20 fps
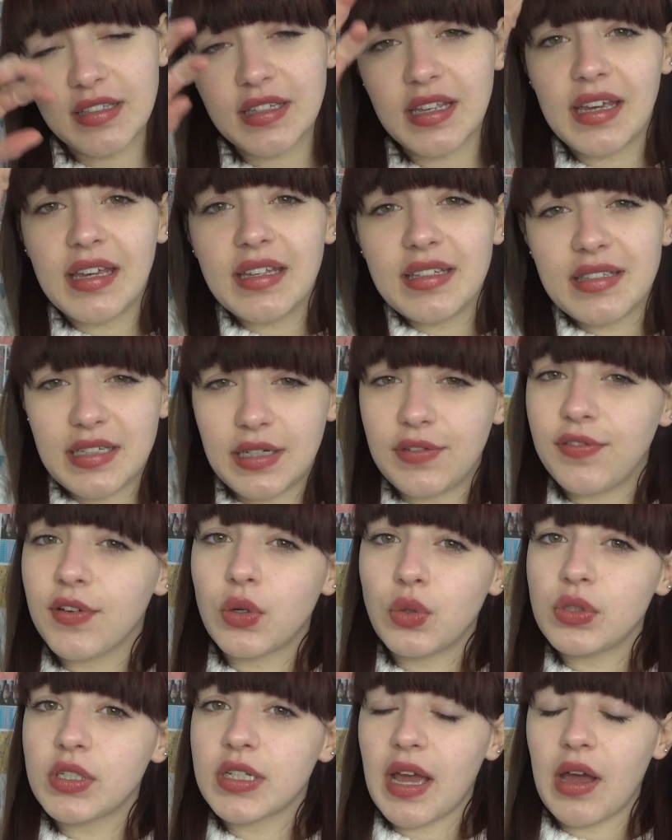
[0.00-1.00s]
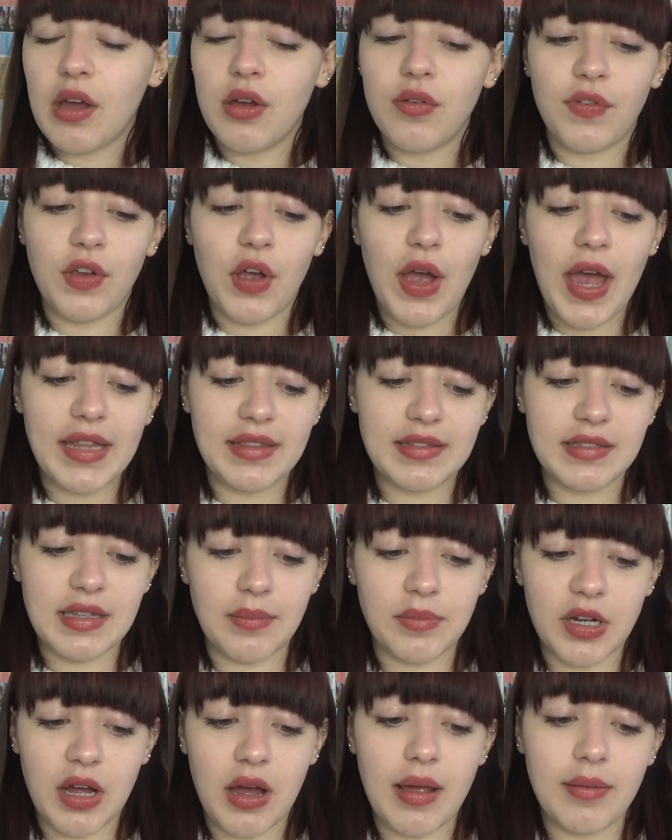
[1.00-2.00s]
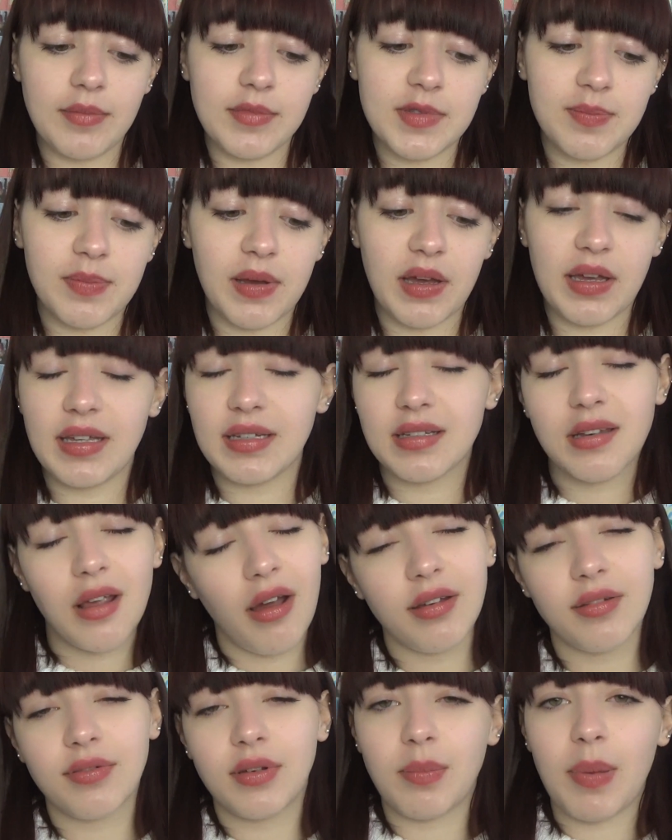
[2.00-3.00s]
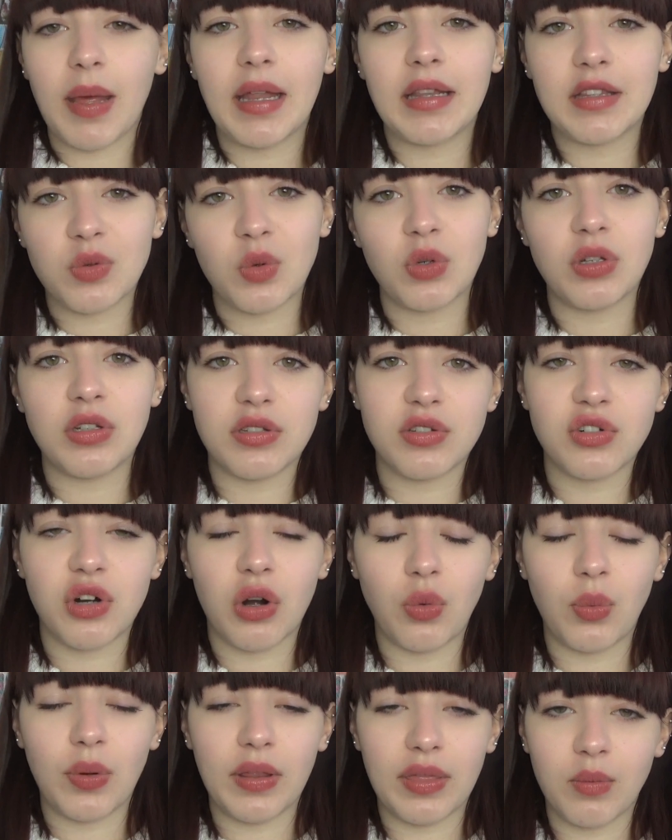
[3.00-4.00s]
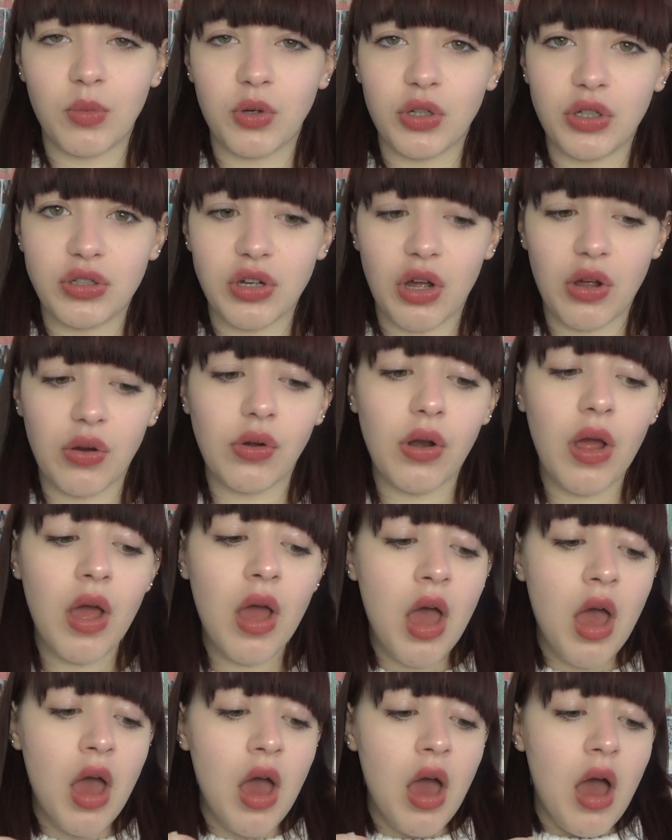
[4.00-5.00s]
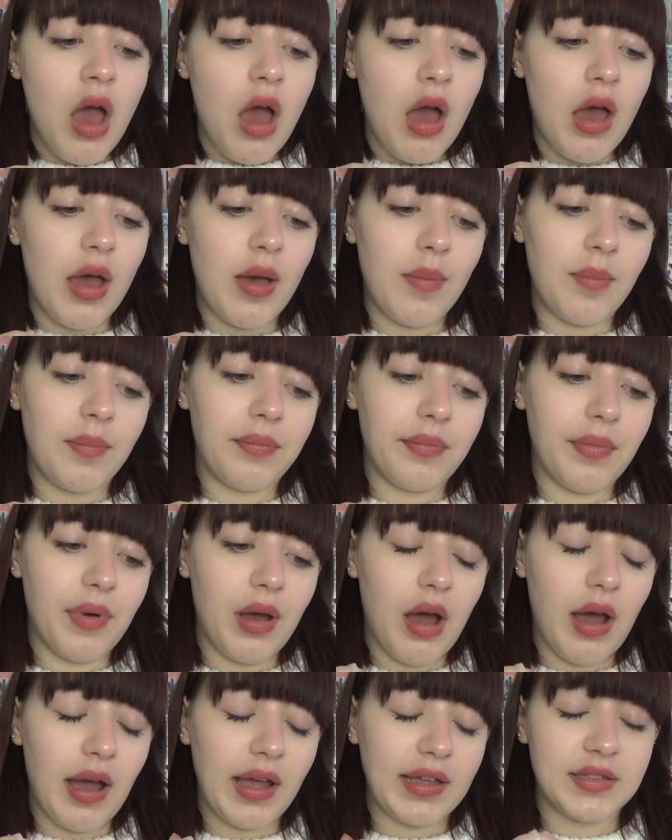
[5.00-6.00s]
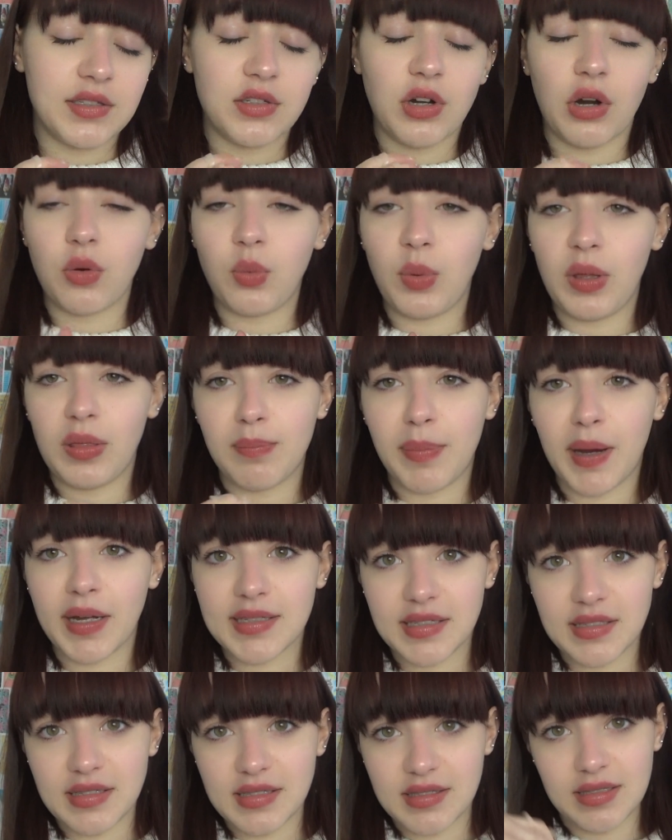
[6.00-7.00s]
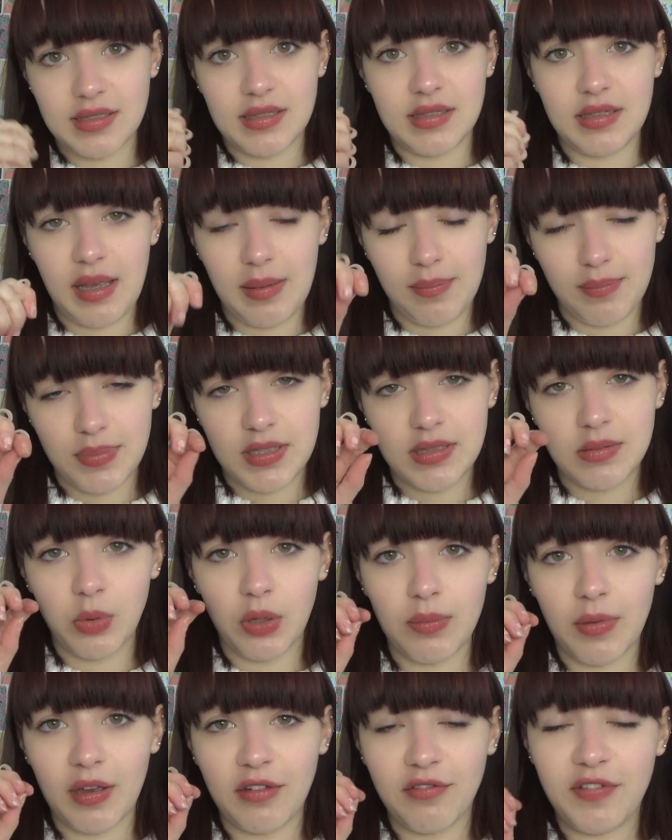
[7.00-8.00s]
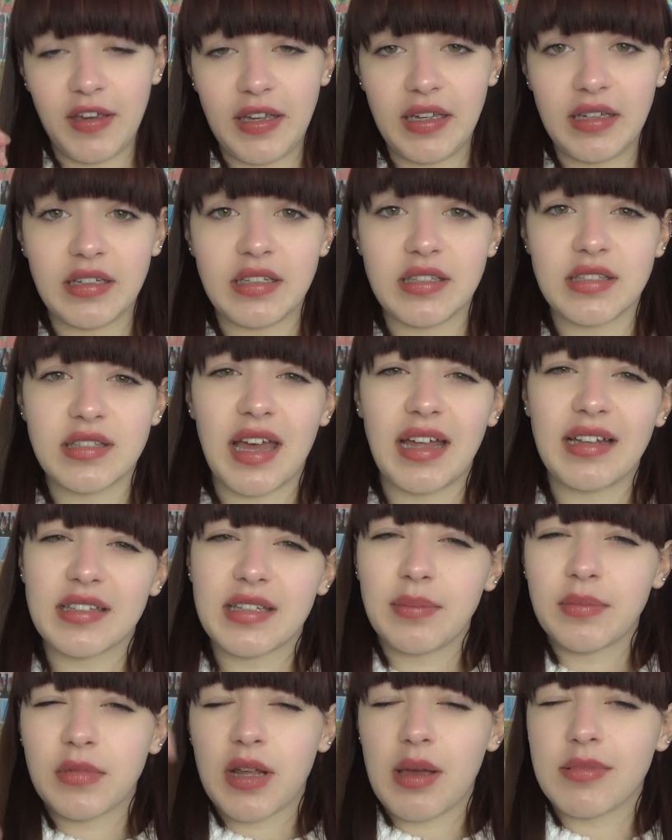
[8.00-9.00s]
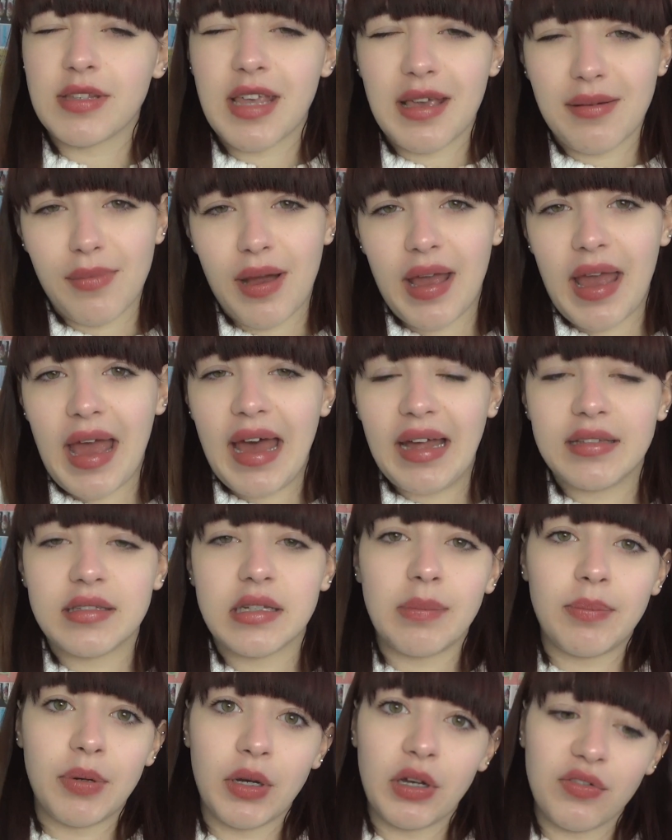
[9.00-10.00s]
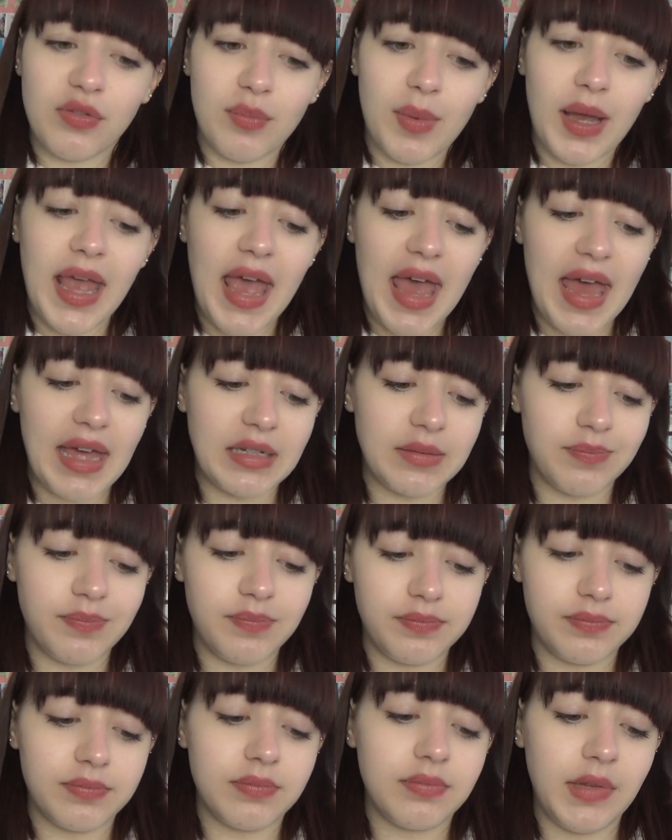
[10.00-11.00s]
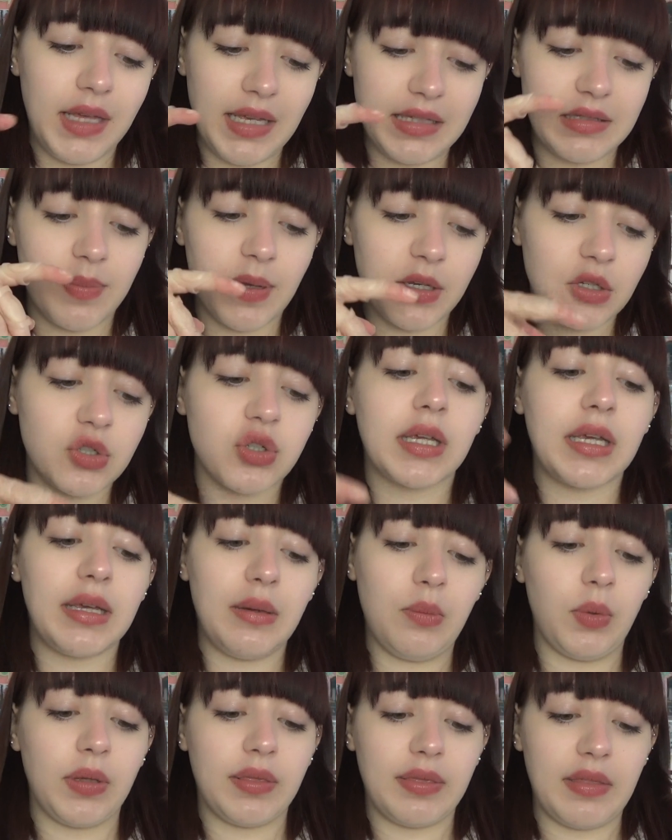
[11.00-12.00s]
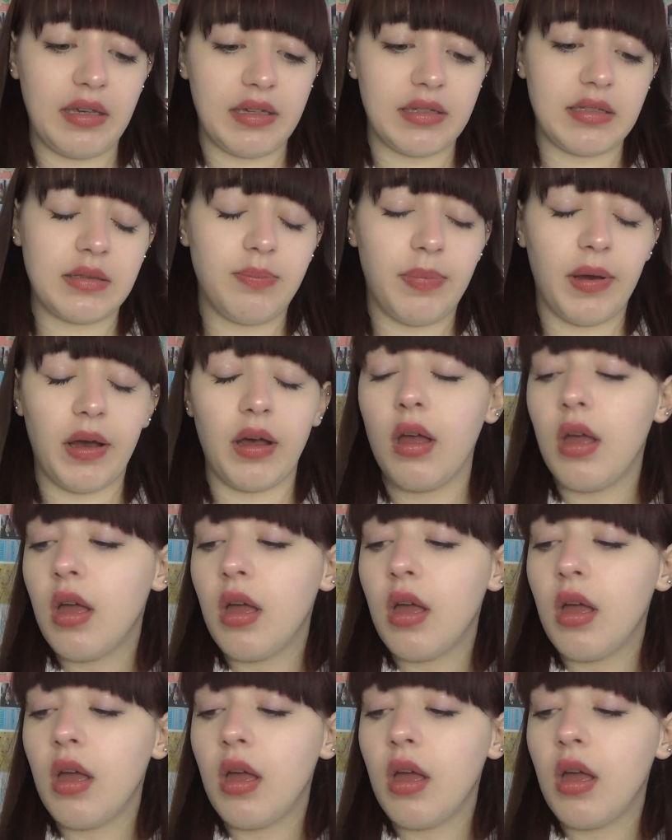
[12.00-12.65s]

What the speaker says: It is difficult to get over your head sometimes, but it kind of depends what you struggle with and what you don't. I struggle with buttons and zips with my fingers, and sometimes getting my hands up over my head is a bit tricky with this, but